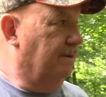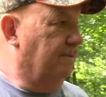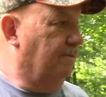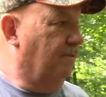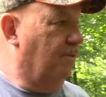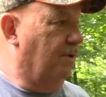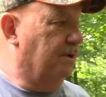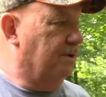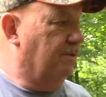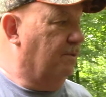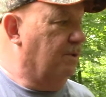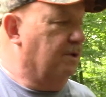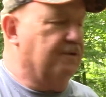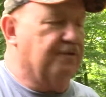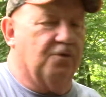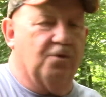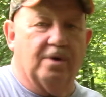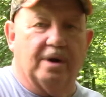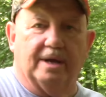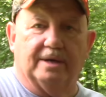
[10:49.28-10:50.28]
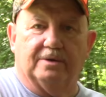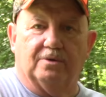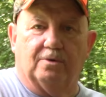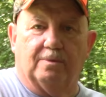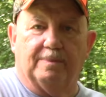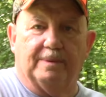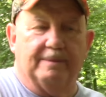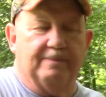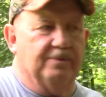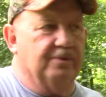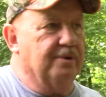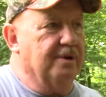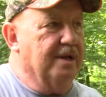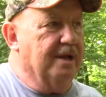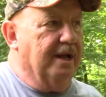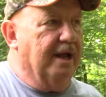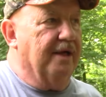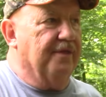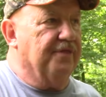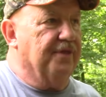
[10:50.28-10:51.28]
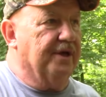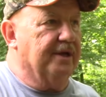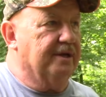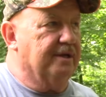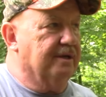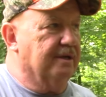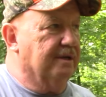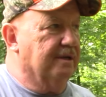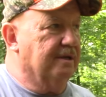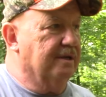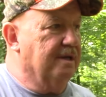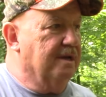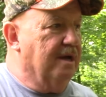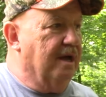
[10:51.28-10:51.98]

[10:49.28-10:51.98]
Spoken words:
watch for outdoor people, I think a